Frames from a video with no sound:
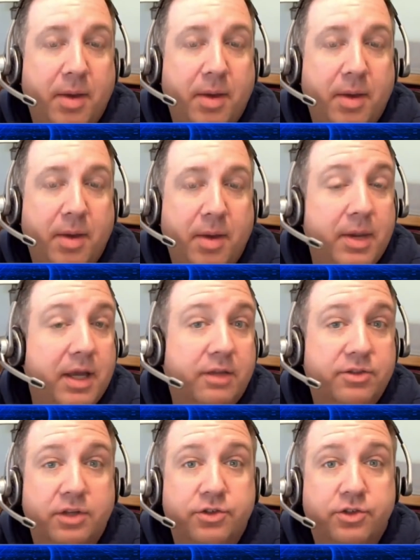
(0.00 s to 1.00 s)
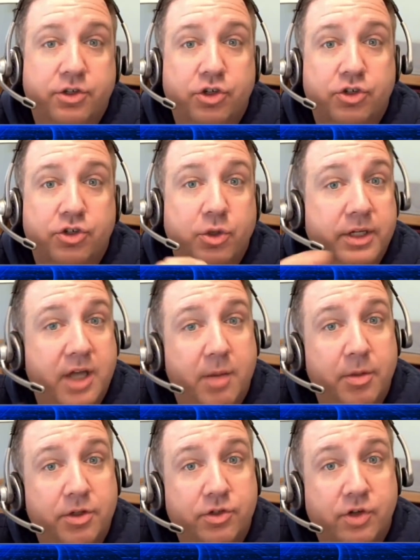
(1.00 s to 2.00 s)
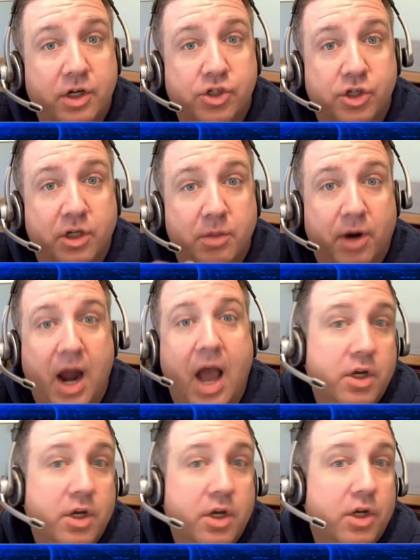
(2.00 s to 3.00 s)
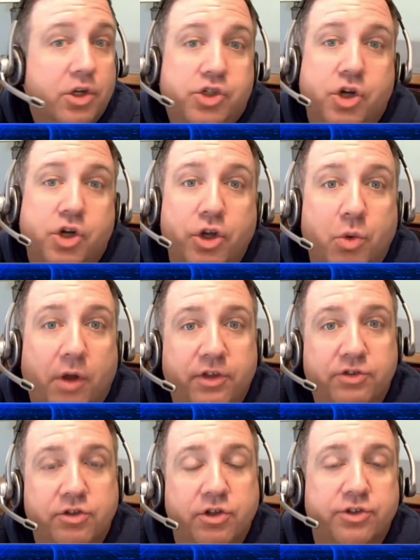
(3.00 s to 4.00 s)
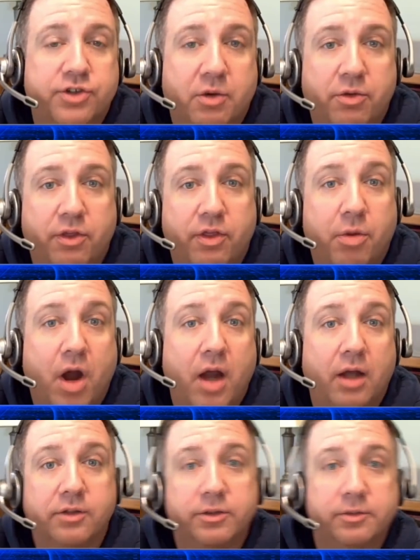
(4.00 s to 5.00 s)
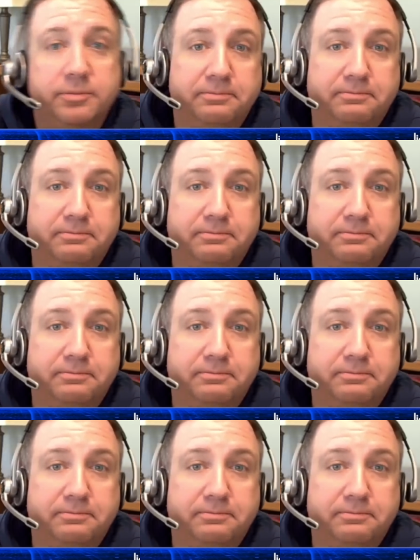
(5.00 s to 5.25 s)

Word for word: maybe it might make sense to just do a demonstration and perhaps show you what this looks like within the product.